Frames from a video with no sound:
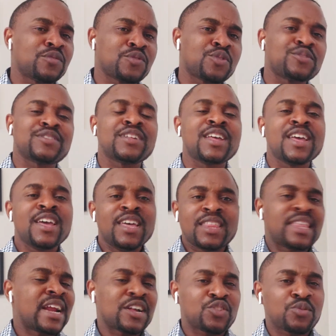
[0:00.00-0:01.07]
Of course,
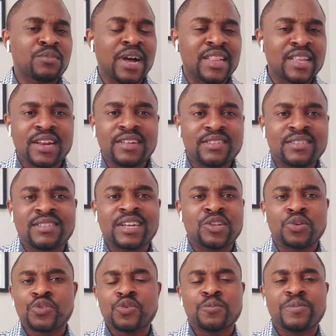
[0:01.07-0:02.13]
there are some analysis. I
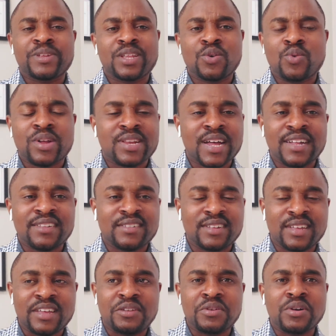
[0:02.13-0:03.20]
just completed one
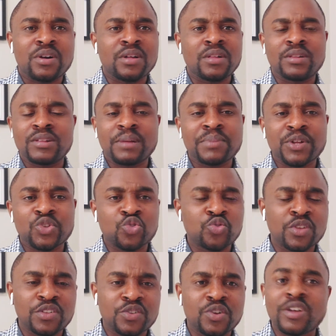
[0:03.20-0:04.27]
essay about 2
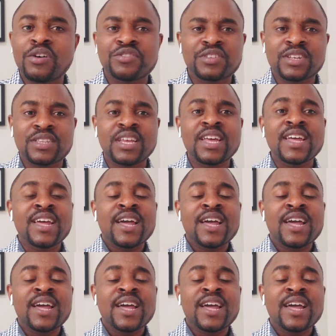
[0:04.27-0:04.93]
days ago. It